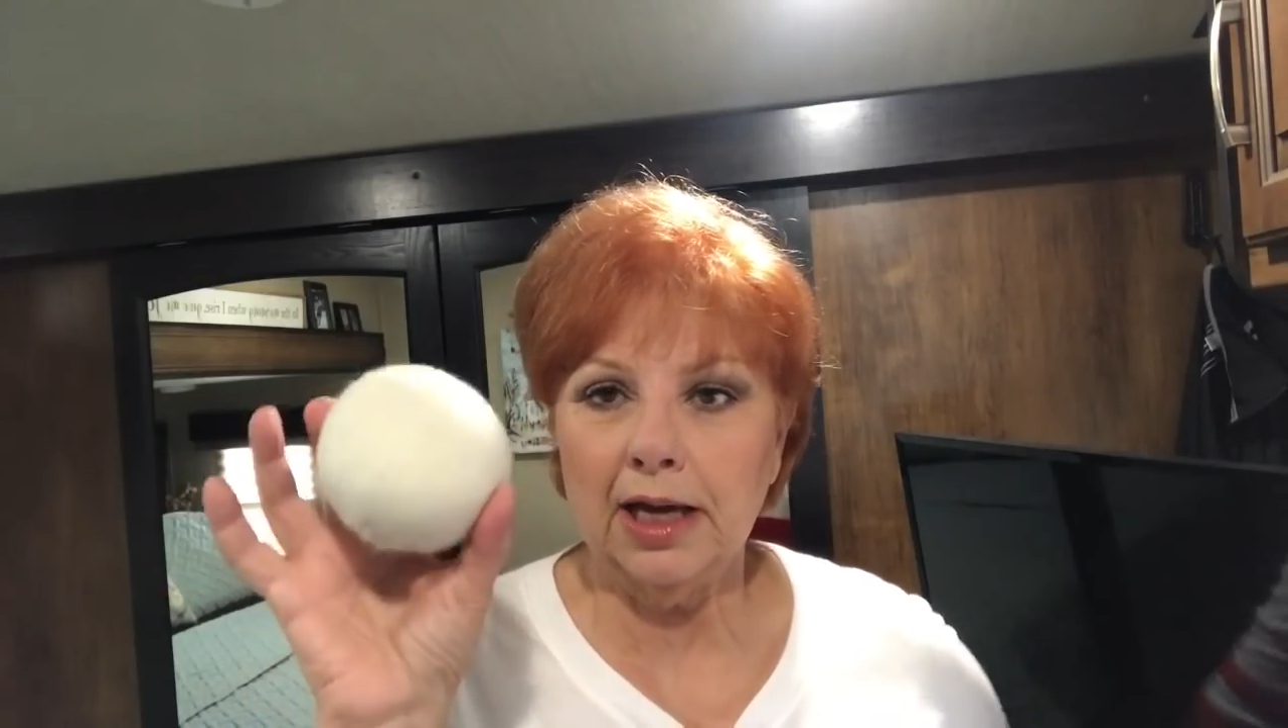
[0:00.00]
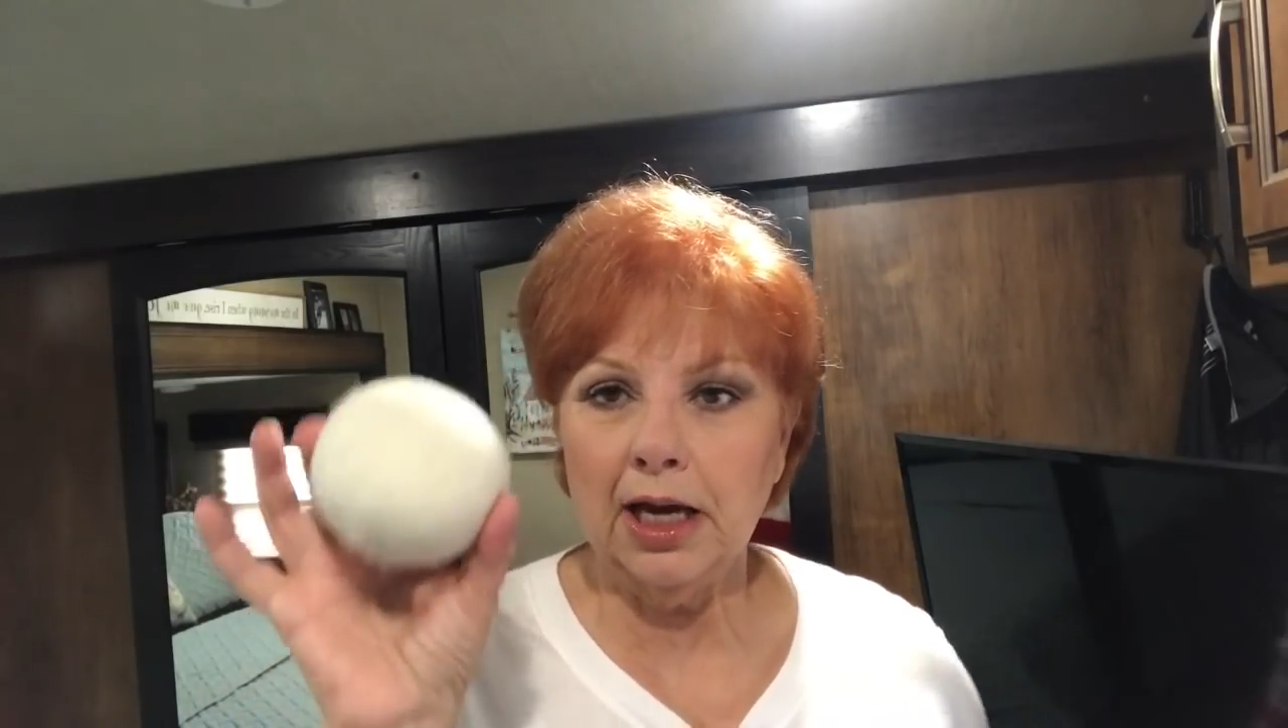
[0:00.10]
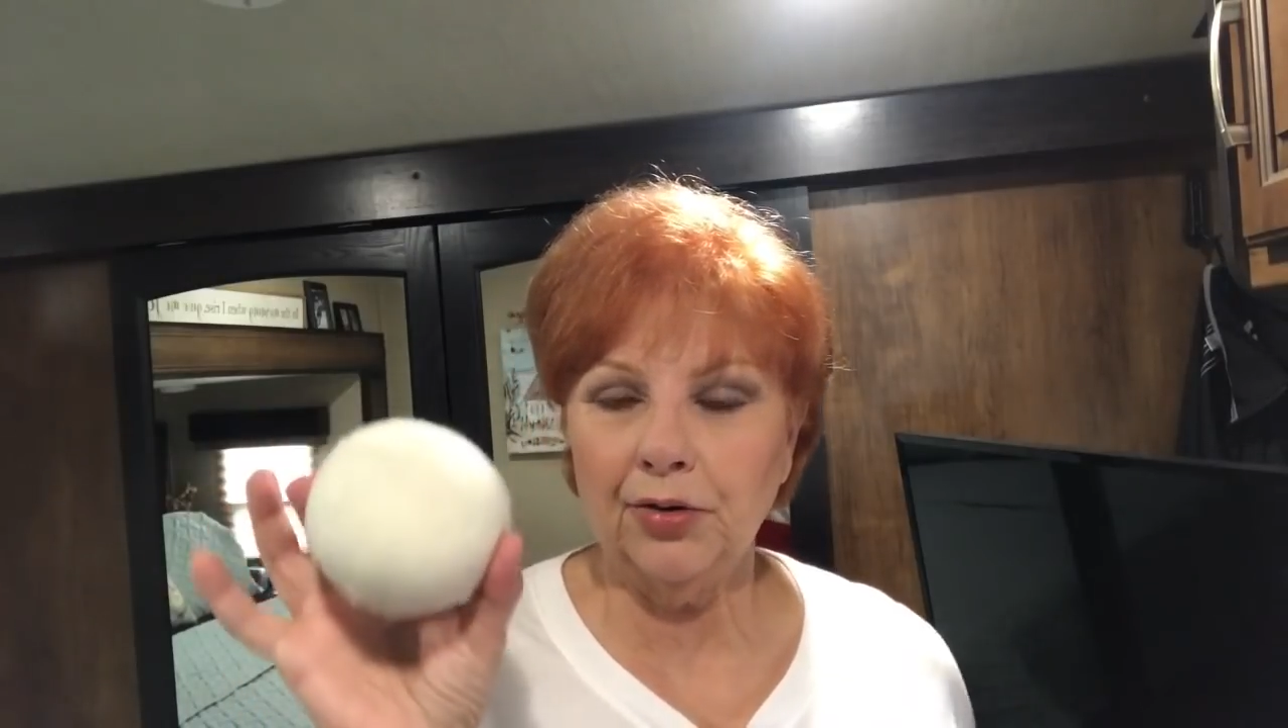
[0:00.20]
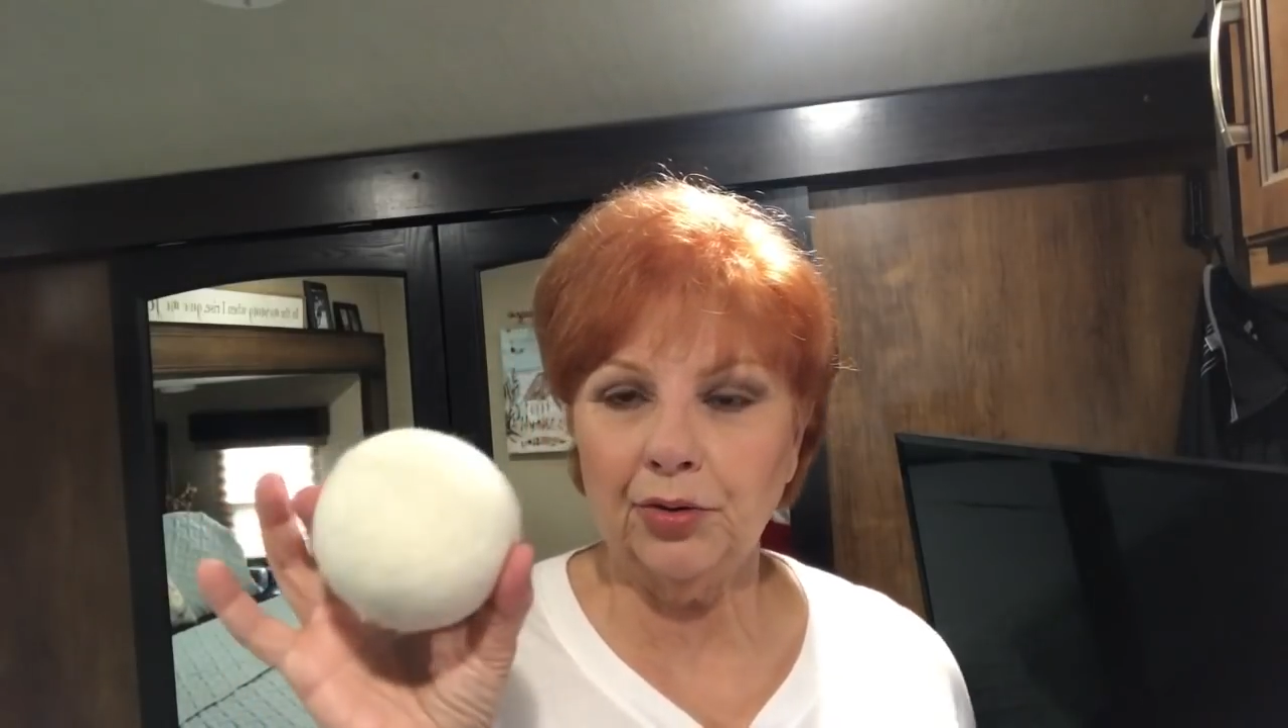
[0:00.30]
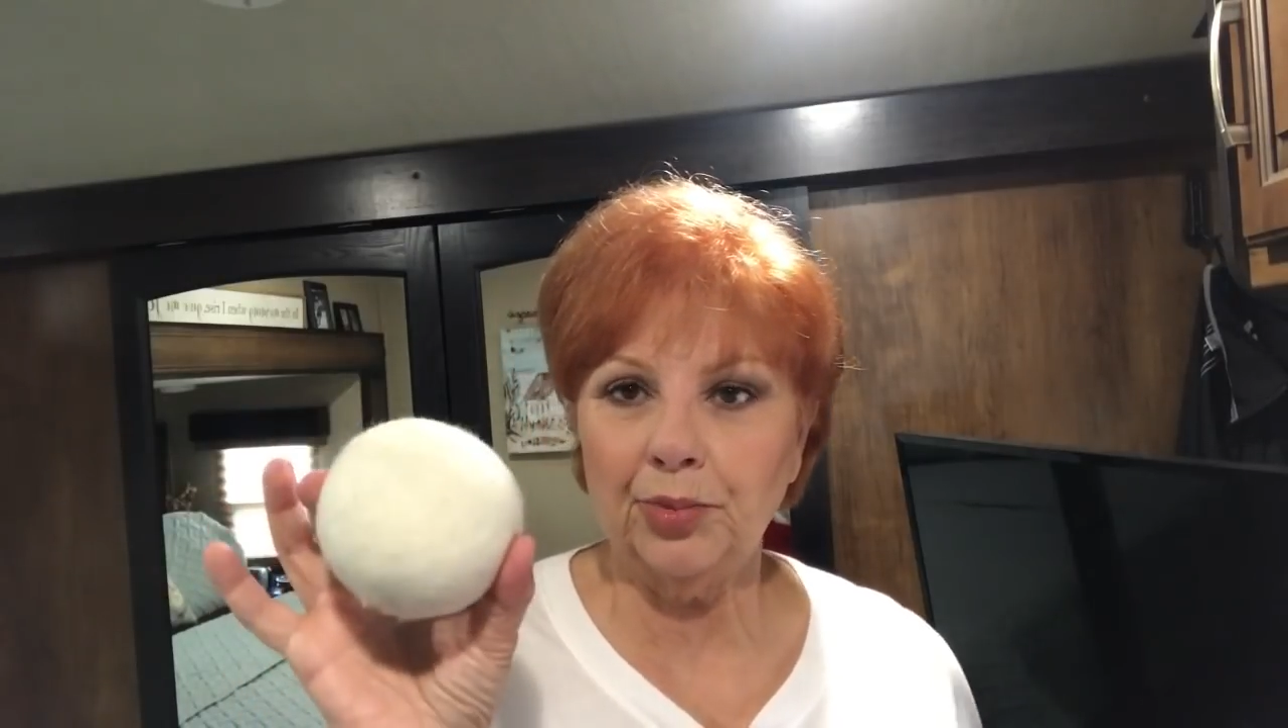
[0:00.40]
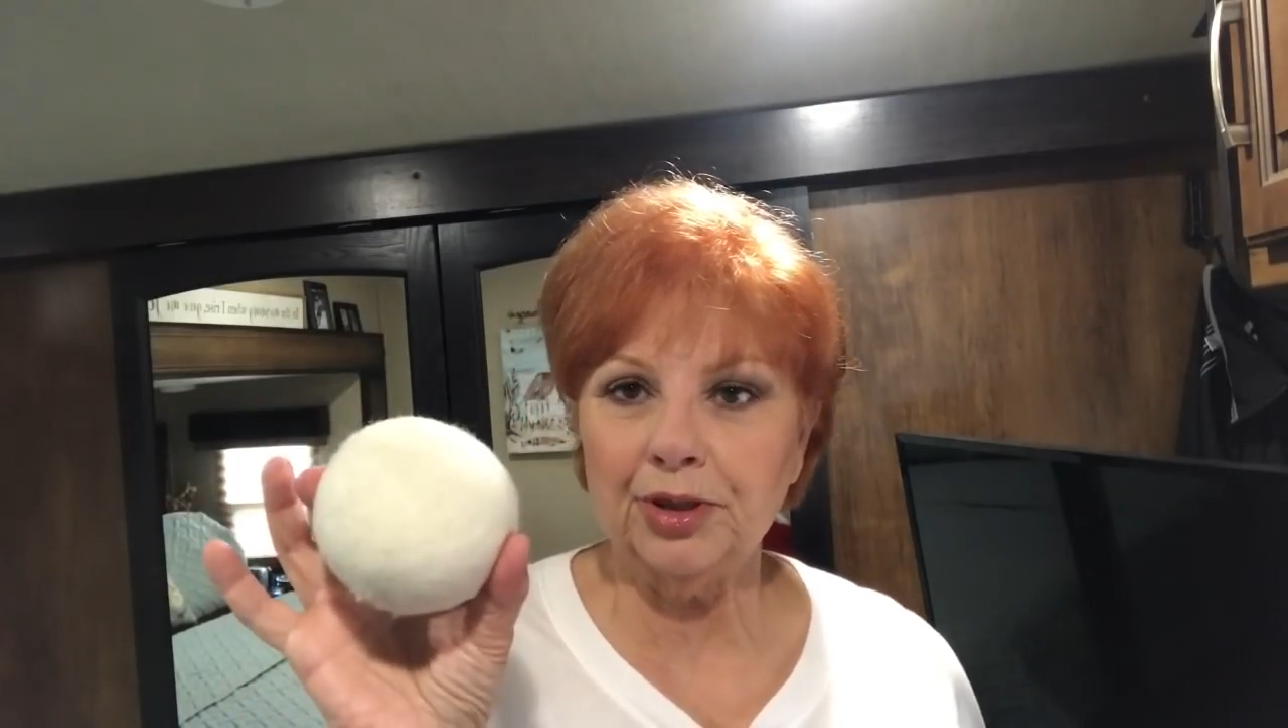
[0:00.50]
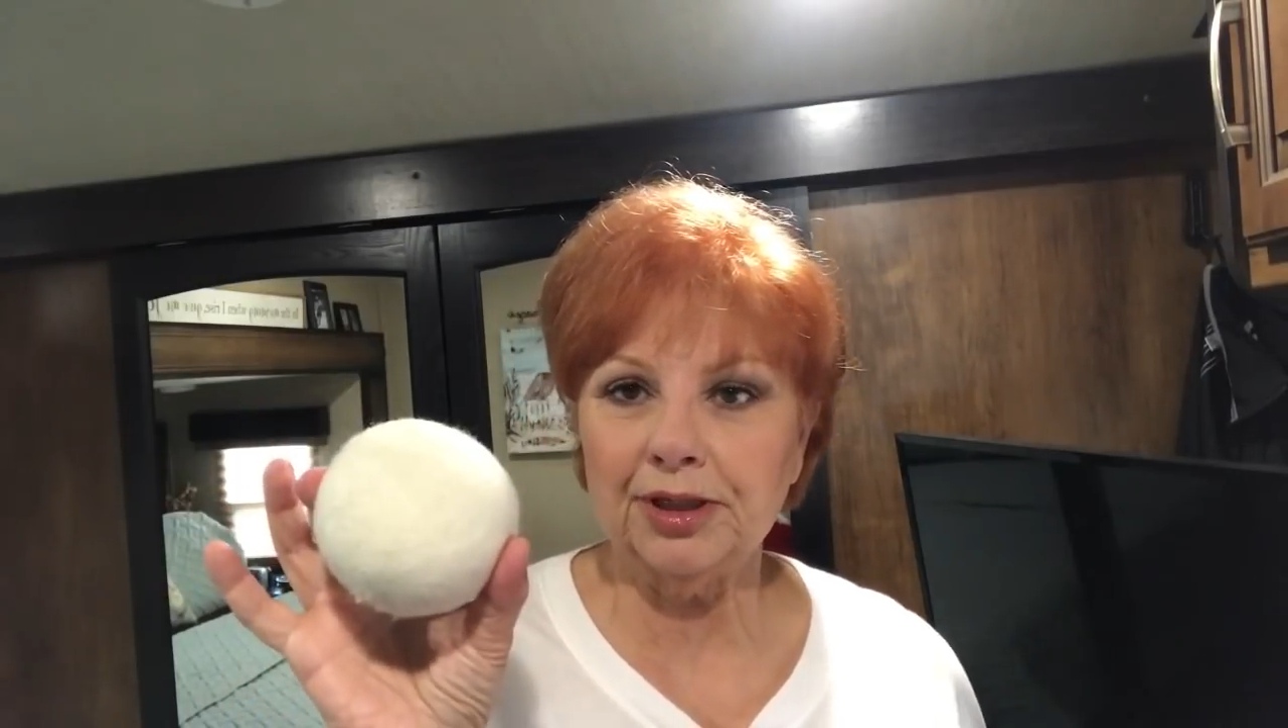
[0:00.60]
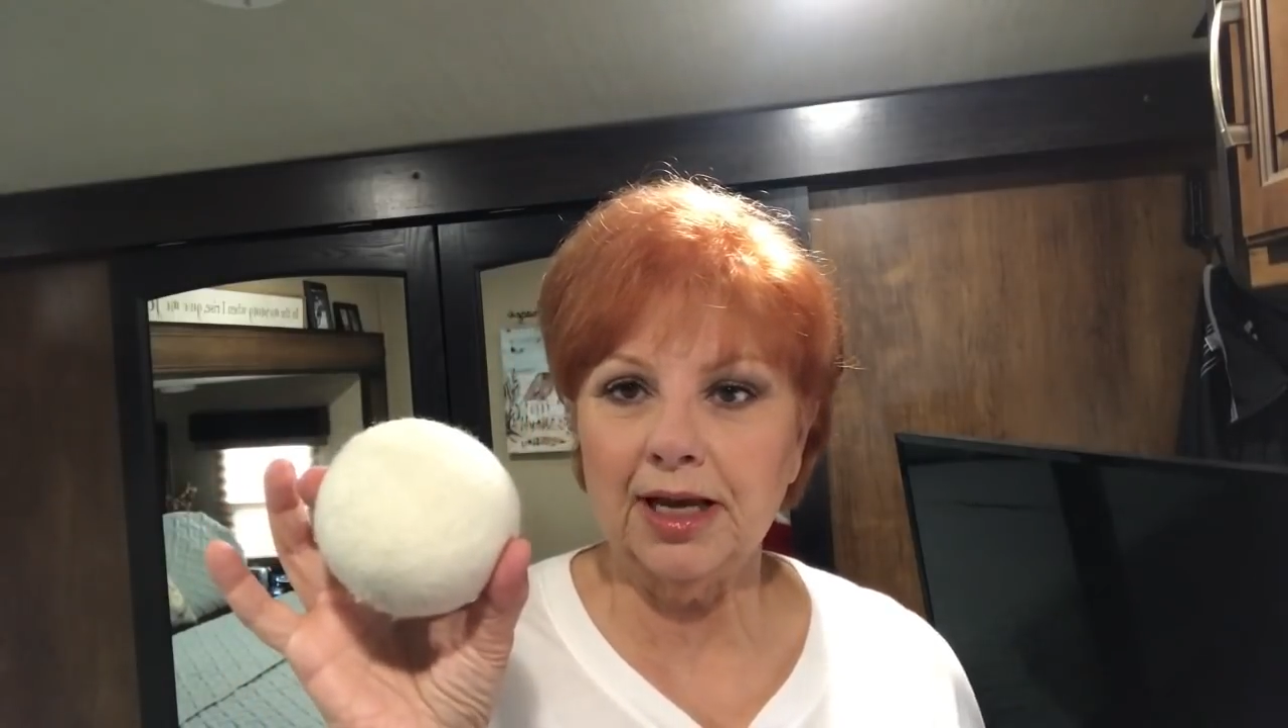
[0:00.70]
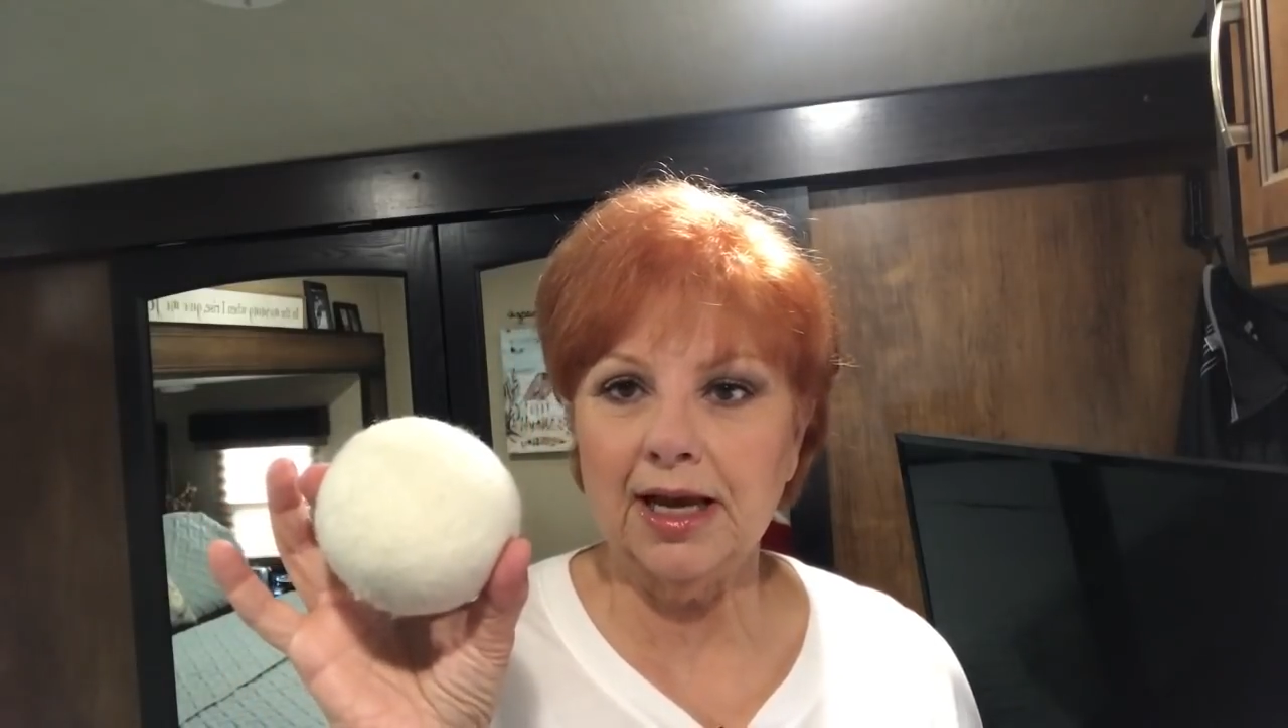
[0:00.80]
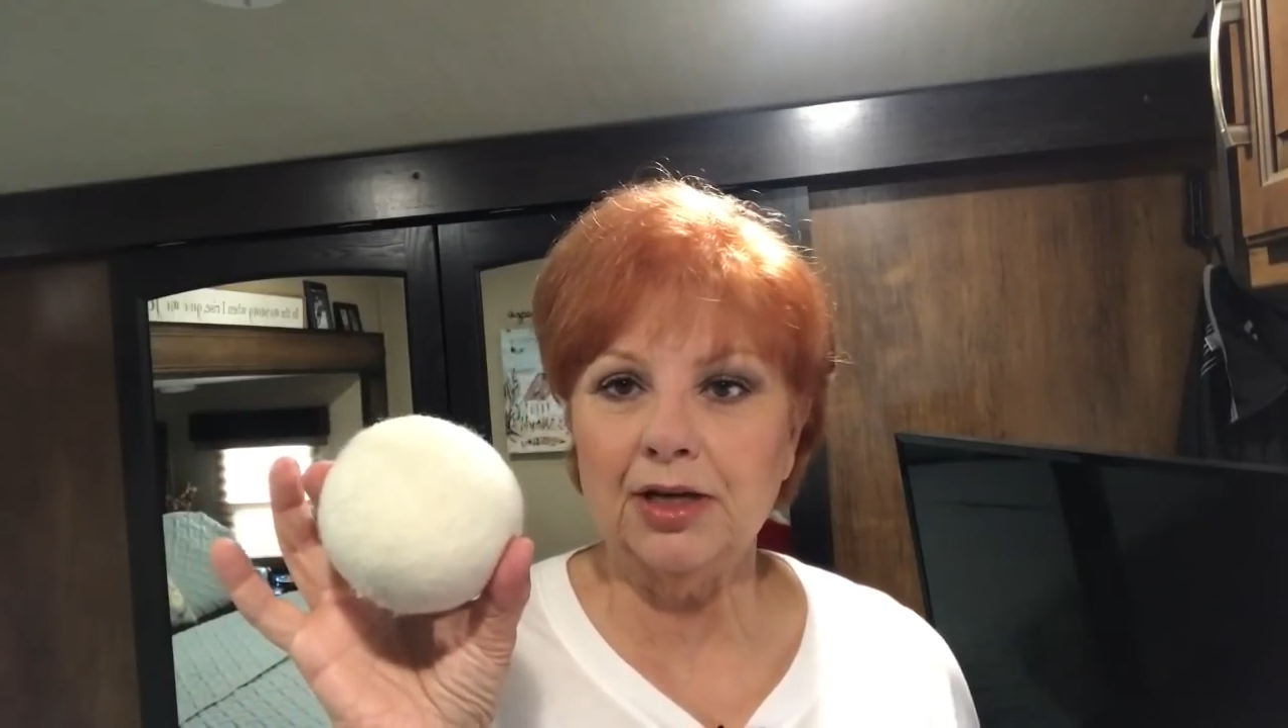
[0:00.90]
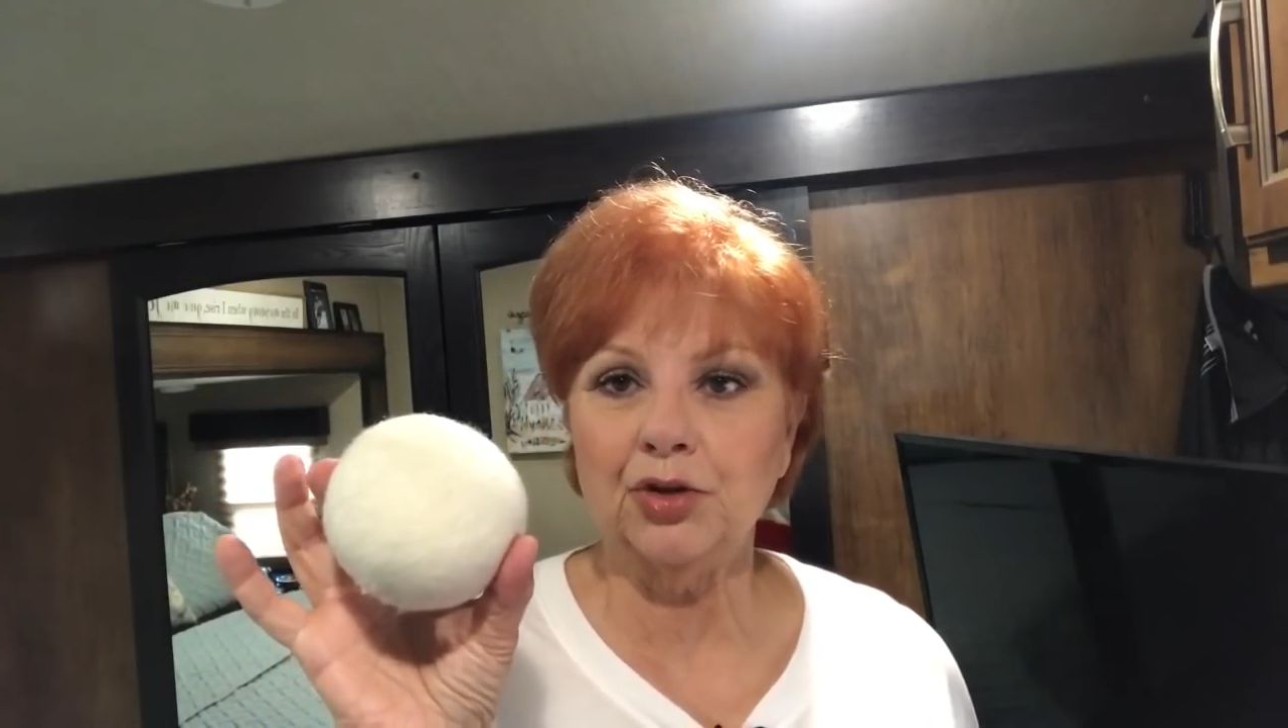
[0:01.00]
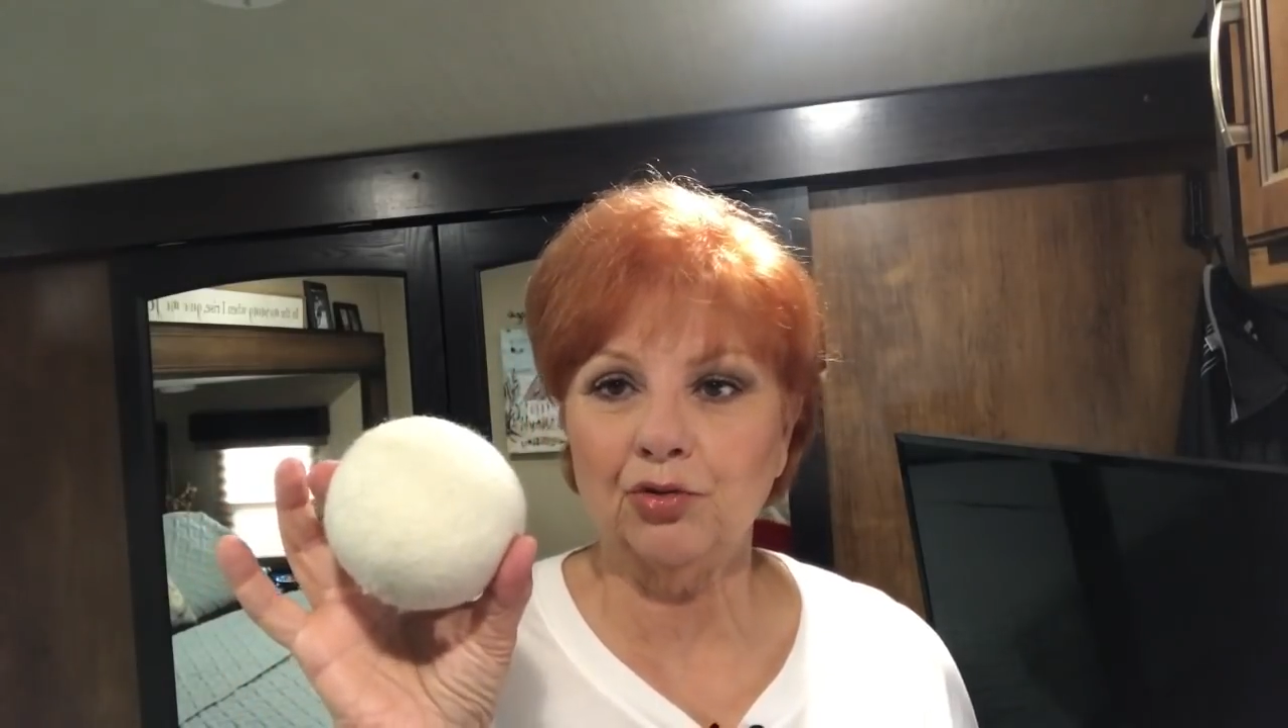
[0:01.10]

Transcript: 100%